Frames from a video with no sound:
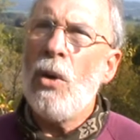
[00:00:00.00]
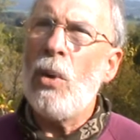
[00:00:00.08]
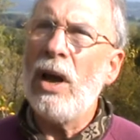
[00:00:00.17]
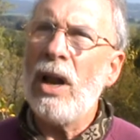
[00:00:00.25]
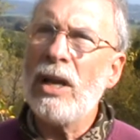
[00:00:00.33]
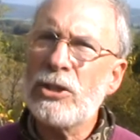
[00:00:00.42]

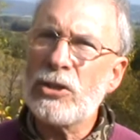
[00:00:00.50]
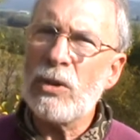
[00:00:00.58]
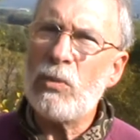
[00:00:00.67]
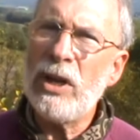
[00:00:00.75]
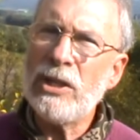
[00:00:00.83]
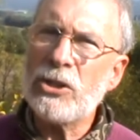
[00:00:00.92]
Well, I
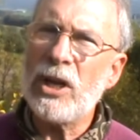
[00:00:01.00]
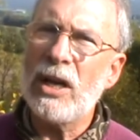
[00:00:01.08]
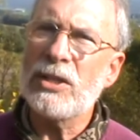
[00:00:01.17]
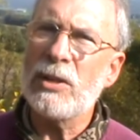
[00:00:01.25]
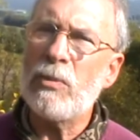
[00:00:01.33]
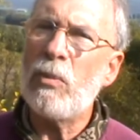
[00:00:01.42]
really
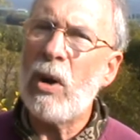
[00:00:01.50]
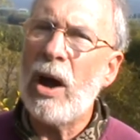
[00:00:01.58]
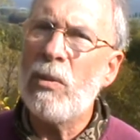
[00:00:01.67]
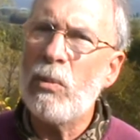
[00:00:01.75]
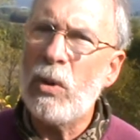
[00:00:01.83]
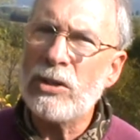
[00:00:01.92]
started
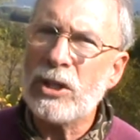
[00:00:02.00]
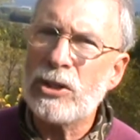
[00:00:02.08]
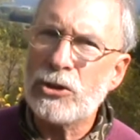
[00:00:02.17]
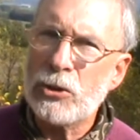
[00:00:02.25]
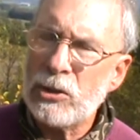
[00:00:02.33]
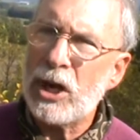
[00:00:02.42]
as
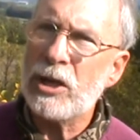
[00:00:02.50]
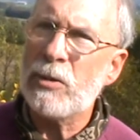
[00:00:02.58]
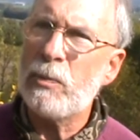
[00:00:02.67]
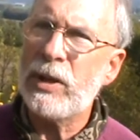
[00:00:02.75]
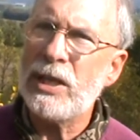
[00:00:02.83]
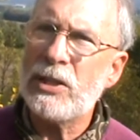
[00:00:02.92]
soon as I
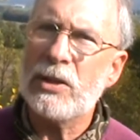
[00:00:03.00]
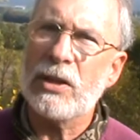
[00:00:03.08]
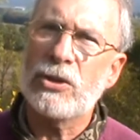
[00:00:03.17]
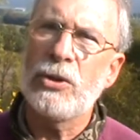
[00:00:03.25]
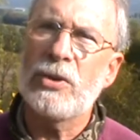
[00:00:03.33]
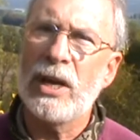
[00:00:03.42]
completed the
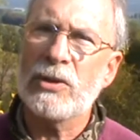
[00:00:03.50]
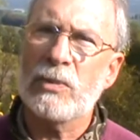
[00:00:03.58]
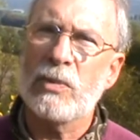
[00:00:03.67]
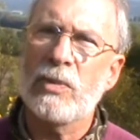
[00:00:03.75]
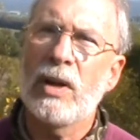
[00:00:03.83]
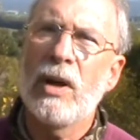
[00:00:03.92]

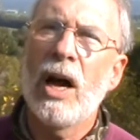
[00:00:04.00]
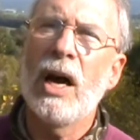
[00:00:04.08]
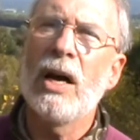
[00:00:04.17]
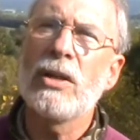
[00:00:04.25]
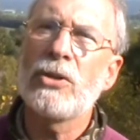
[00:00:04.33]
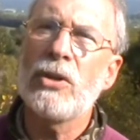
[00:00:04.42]
2,000
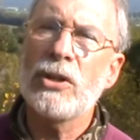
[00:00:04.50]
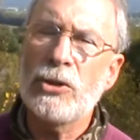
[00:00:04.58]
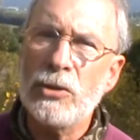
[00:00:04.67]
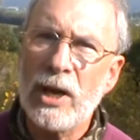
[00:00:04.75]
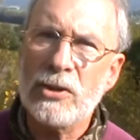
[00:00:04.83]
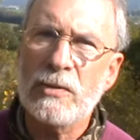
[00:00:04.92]

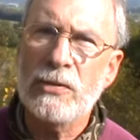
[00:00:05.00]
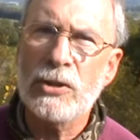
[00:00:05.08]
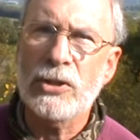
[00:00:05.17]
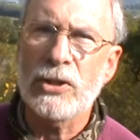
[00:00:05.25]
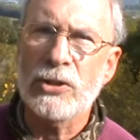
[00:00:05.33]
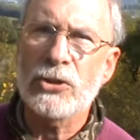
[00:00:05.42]

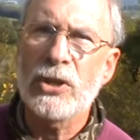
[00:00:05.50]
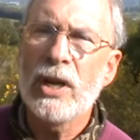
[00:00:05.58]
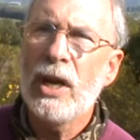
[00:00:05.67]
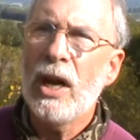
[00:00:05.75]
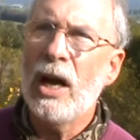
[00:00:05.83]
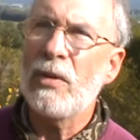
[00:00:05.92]
footers.
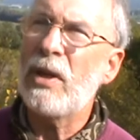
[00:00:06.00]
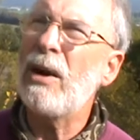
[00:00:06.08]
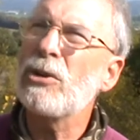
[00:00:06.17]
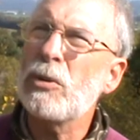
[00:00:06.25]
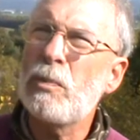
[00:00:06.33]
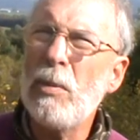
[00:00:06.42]
That
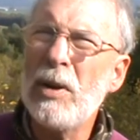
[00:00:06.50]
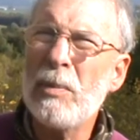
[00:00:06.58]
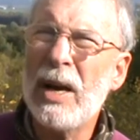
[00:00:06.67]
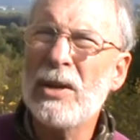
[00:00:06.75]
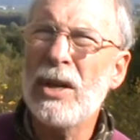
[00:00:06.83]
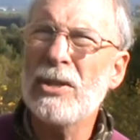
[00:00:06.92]
was probably
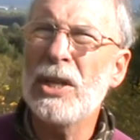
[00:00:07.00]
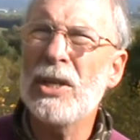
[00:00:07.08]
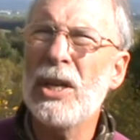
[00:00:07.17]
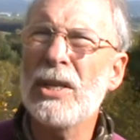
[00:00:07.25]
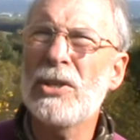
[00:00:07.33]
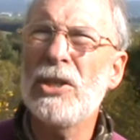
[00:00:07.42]
about
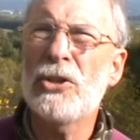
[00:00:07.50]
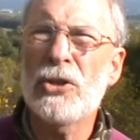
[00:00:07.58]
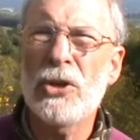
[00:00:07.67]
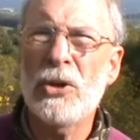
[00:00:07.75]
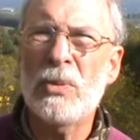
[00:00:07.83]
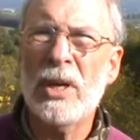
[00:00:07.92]

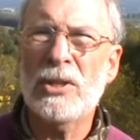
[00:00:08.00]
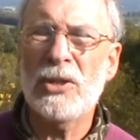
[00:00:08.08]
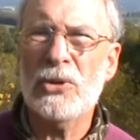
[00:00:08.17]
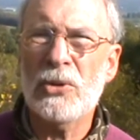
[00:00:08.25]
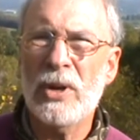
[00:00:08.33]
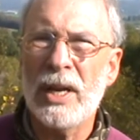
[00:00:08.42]
1992,
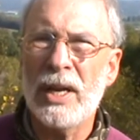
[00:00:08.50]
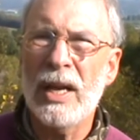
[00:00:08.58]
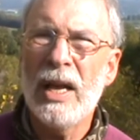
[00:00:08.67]
93.